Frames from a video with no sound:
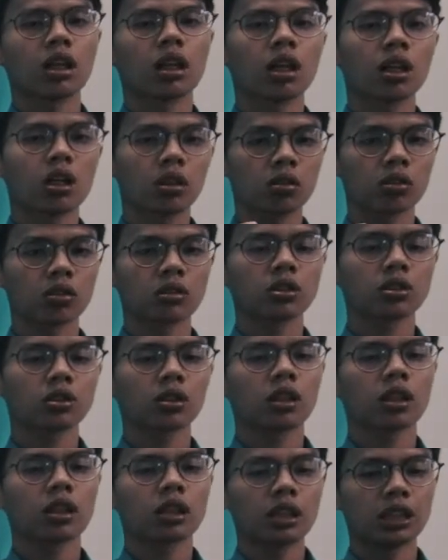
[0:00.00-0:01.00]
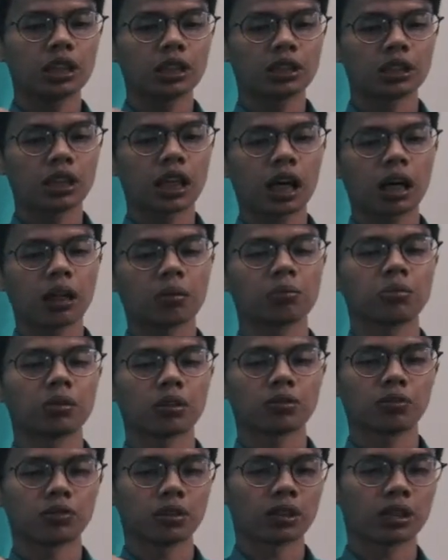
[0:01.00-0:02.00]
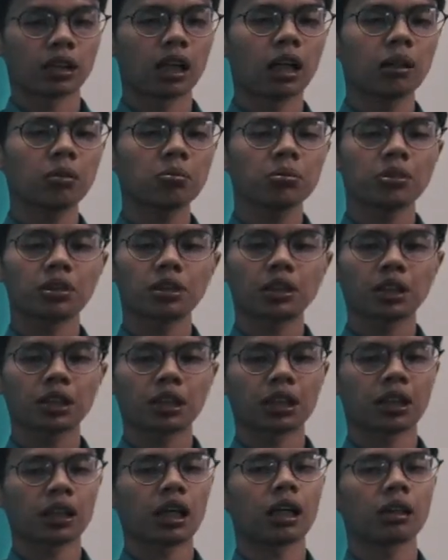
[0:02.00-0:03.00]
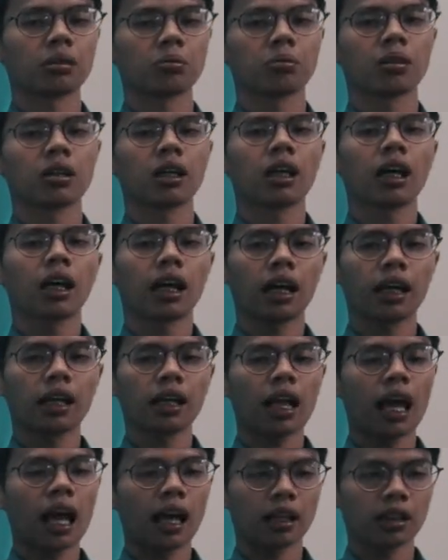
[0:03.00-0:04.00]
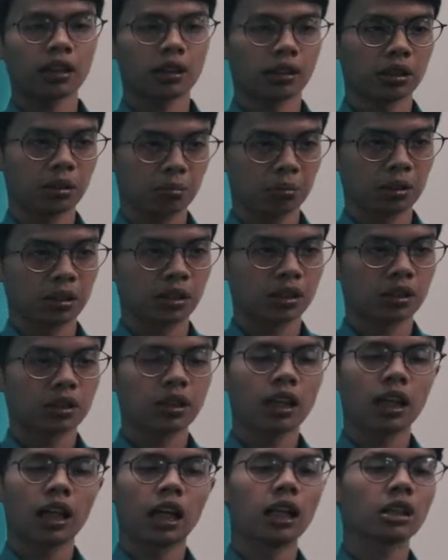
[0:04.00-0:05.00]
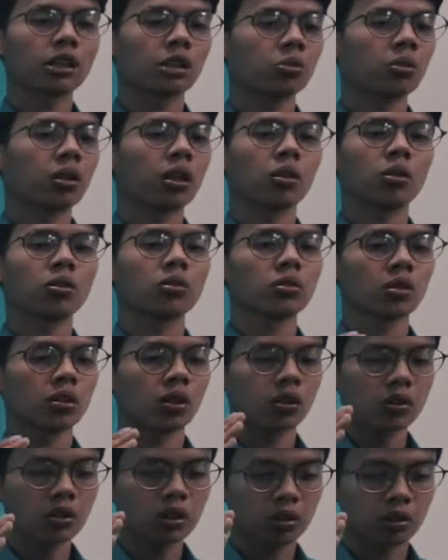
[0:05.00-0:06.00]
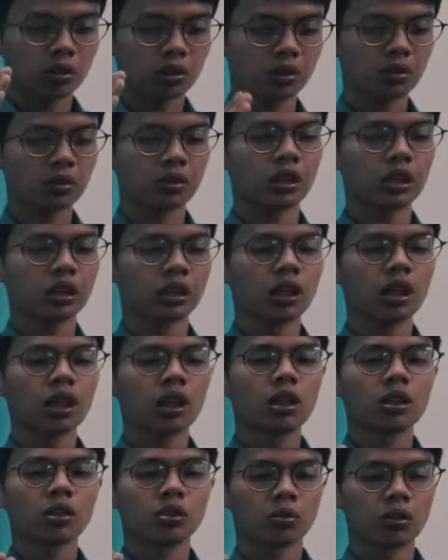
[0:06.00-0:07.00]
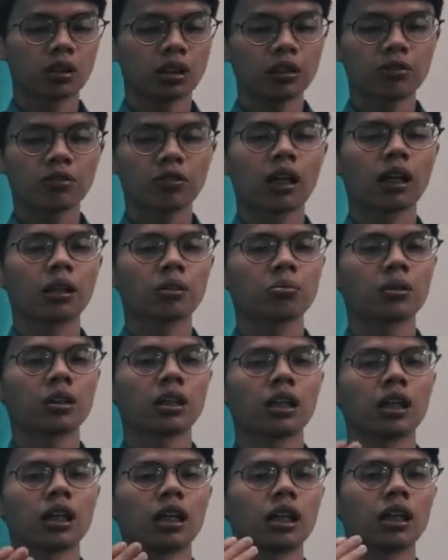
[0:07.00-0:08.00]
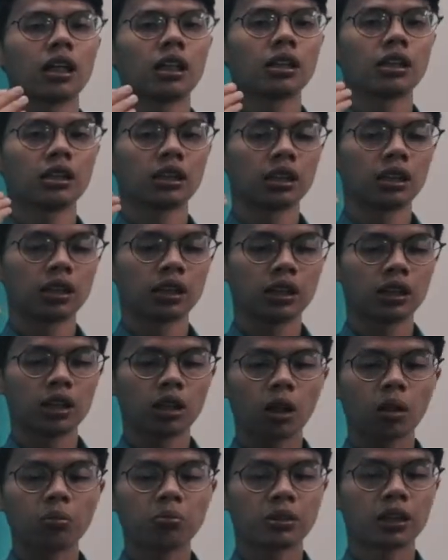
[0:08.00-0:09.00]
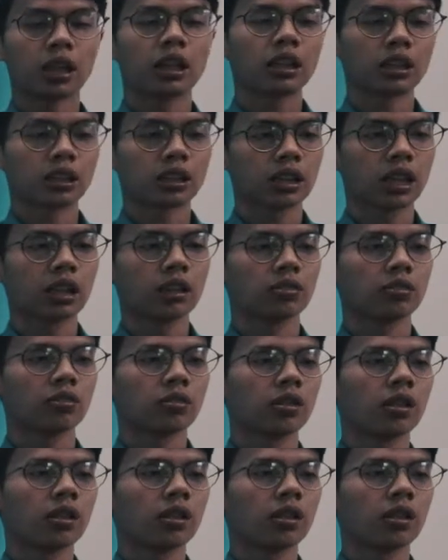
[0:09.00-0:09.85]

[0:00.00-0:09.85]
across each arm, the first arm, the second arm, and at the gripper. Hence, we are only concentrating to lift up the object itself.